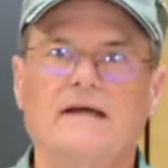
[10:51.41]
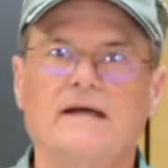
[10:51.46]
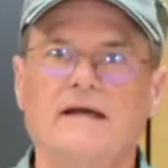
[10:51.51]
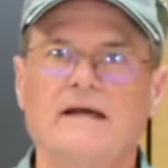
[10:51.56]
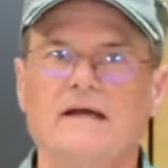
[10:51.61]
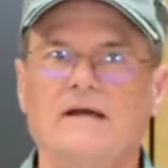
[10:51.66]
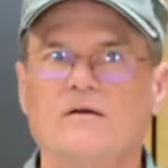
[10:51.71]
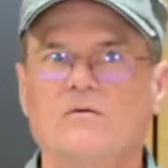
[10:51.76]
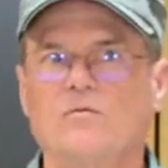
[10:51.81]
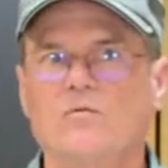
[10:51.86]

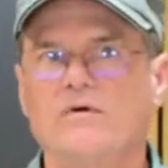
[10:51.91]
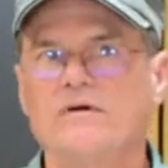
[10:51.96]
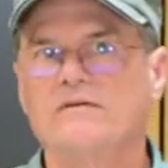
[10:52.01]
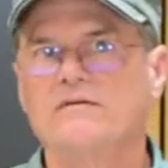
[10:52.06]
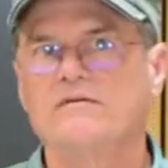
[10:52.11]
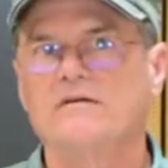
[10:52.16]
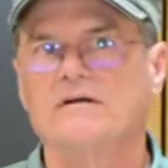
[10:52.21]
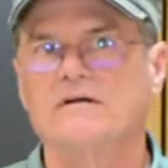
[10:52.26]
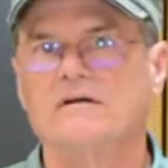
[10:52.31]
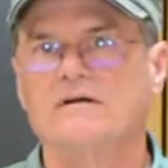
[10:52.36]
And
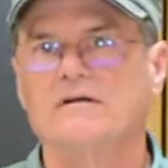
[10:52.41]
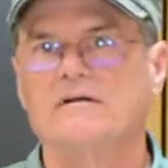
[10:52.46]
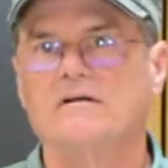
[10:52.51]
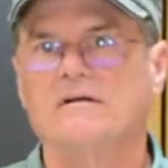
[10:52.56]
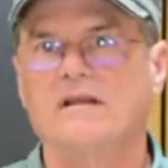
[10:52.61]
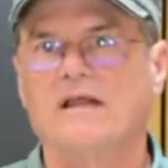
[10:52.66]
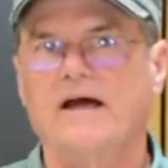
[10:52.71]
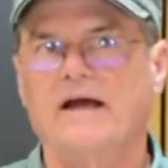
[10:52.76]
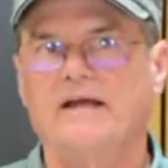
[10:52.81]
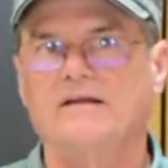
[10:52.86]
with the
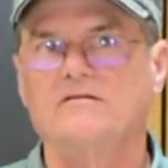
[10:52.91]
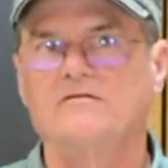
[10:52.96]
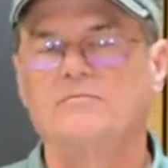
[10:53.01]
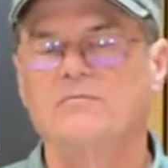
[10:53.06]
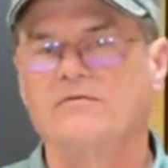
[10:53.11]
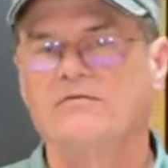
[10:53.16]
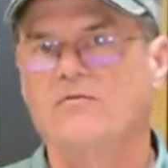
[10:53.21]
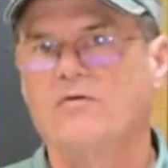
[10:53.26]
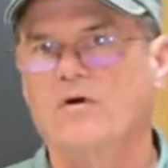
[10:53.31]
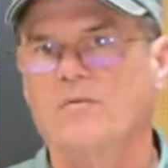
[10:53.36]
lights,
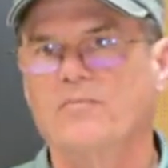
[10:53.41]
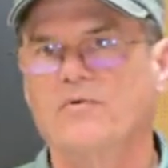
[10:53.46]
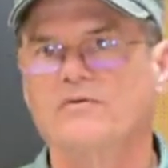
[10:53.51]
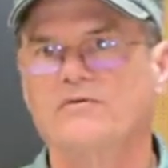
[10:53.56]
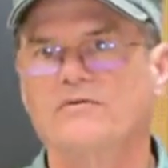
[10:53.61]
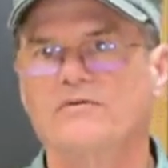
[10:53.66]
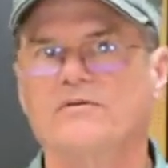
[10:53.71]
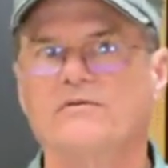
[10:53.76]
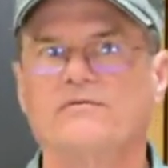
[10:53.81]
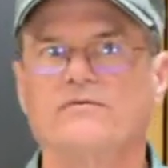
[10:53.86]
before I put
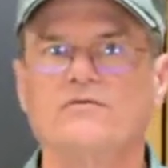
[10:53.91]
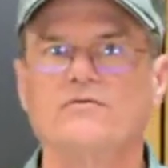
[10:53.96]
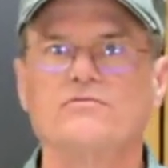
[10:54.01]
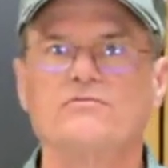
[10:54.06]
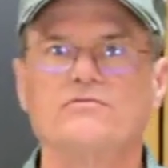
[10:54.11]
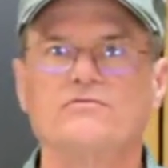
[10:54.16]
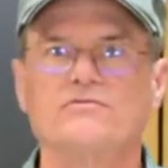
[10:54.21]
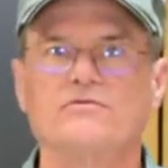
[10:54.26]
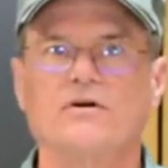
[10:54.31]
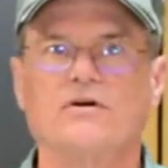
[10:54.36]
the
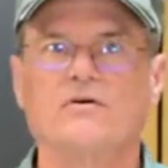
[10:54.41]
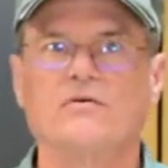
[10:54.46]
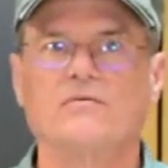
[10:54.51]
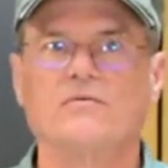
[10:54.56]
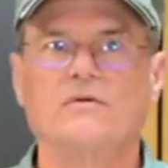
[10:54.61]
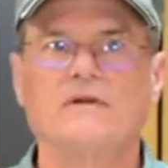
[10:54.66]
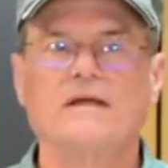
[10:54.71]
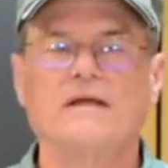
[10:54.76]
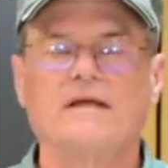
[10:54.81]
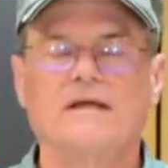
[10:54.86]
diffusers
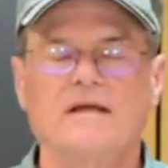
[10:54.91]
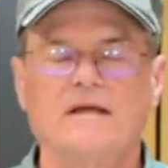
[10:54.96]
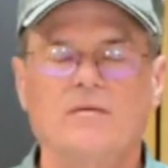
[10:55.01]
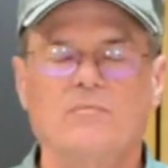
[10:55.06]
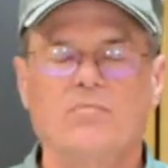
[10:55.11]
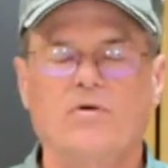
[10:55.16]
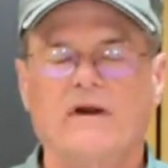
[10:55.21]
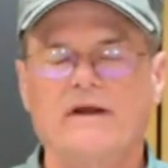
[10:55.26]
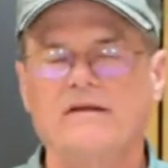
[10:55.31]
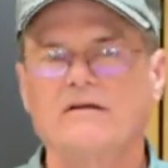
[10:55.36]
on,
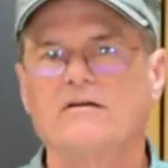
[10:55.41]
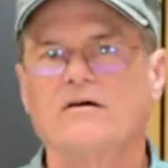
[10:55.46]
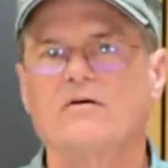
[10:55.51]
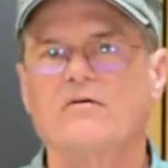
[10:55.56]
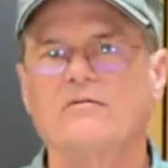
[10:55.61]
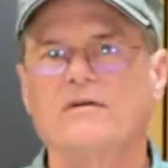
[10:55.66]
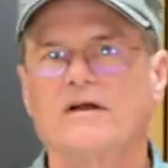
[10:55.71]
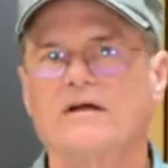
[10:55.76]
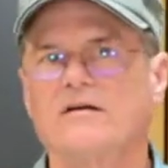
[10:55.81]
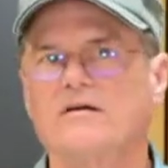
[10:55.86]
it brightened
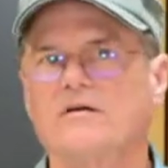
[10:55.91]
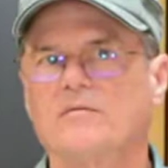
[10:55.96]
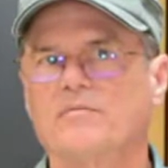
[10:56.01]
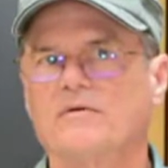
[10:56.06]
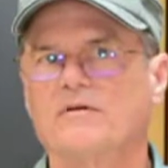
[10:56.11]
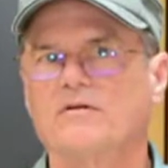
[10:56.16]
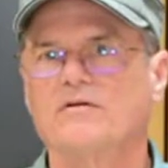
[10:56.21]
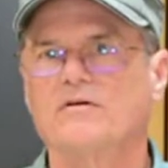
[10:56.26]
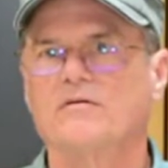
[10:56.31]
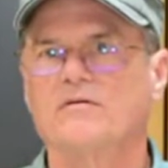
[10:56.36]
all that up
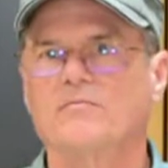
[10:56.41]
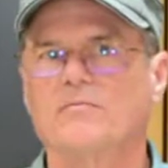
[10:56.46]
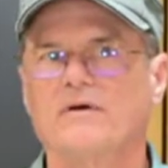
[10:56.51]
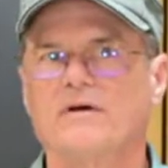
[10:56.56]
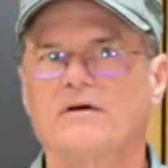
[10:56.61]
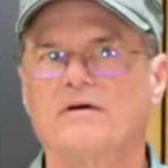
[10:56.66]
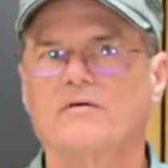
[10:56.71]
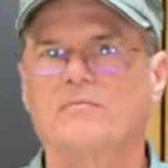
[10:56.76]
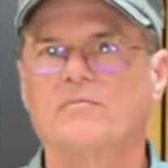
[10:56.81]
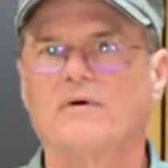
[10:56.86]
and looked
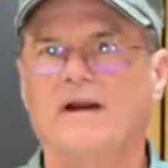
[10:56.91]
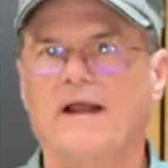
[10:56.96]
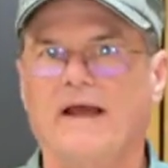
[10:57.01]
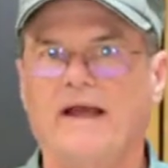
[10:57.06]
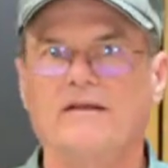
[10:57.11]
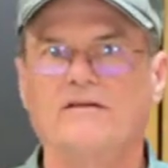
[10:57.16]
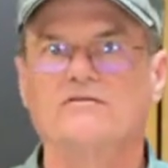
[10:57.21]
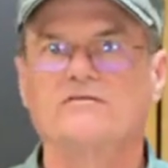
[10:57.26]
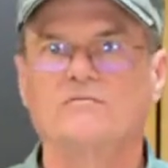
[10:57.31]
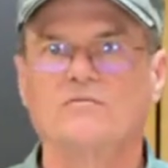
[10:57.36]
better, but I
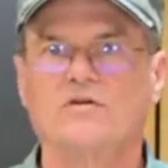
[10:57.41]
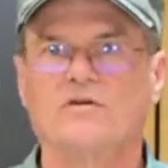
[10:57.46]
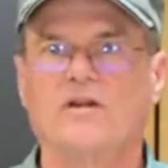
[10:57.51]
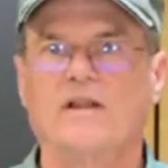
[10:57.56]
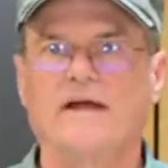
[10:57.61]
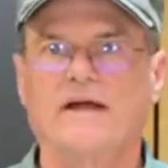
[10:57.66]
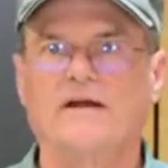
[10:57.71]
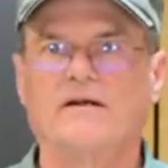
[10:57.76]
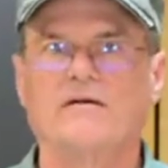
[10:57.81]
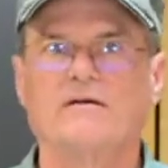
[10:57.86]
had some
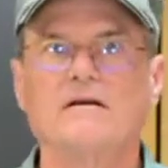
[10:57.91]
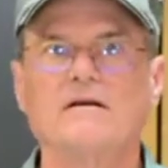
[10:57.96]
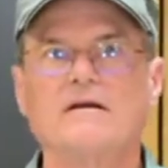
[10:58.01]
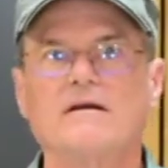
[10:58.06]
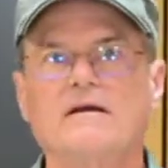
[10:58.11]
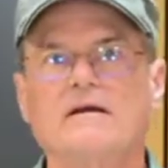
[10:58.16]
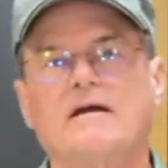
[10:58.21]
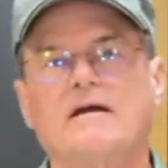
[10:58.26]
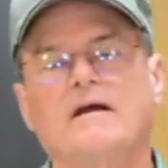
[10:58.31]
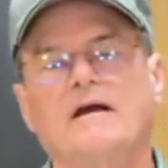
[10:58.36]
glare.
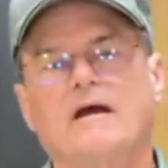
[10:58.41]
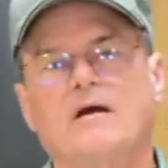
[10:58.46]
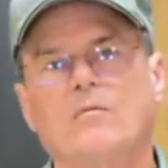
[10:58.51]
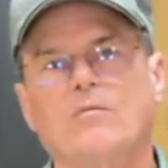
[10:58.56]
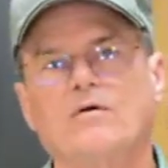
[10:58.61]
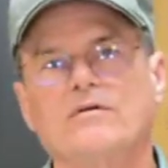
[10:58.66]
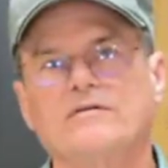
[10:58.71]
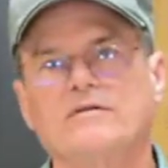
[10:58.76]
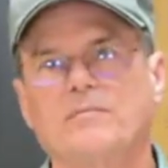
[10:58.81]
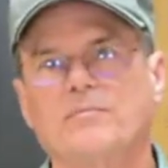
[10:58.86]
And
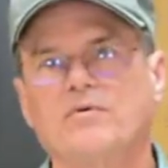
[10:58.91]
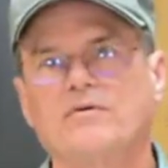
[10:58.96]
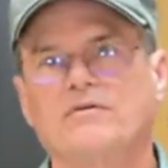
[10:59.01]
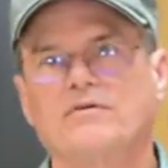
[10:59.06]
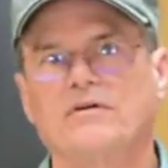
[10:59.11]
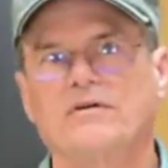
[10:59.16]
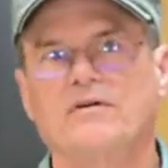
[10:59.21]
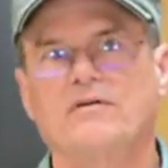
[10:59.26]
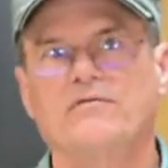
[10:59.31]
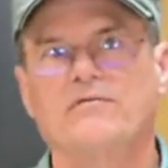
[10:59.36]
once I put
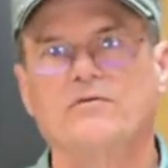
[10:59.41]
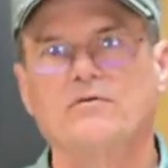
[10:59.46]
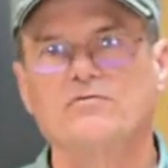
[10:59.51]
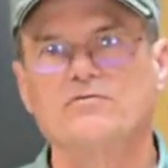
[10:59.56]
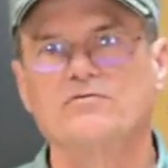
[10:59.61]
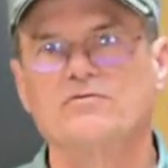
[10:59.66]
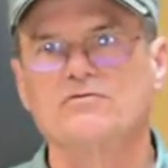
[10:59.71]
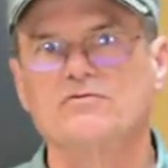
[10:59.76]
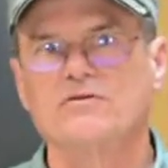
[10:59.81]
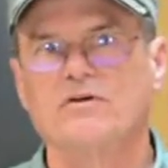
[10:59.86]
the
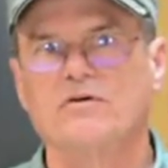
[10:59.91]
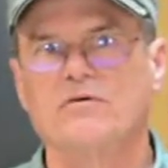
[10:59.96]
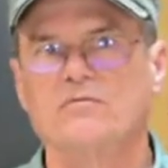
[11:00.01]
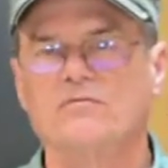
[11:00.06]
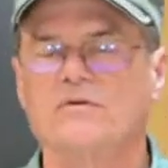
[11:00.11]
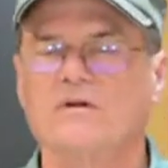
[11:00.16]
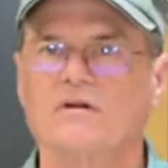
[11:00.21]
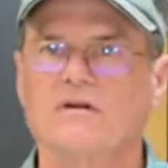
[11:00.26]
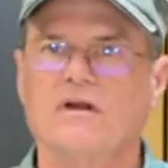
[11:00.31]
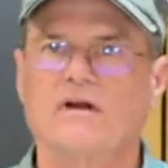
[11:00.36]
diffusers
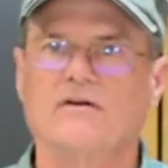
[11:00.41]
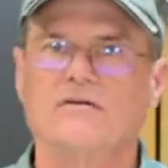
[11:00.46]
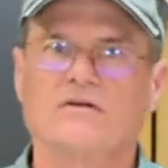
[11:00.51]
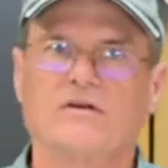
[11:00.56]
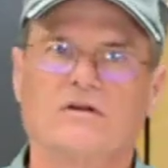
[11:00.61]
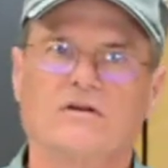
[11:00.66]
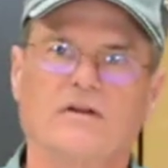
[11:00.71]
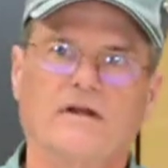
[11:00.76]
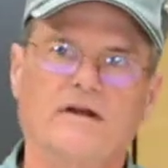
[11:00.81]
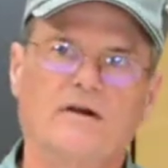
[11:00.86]
on, a lot of the
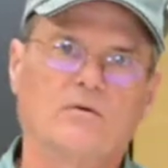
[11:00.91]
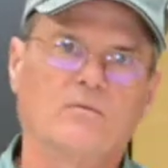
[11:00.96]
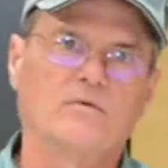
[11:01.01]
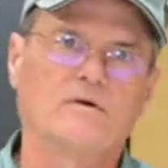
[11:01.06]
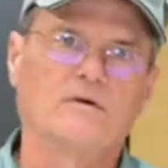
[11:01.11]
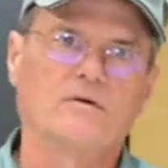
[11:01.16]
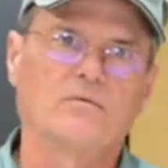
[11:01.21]
glare went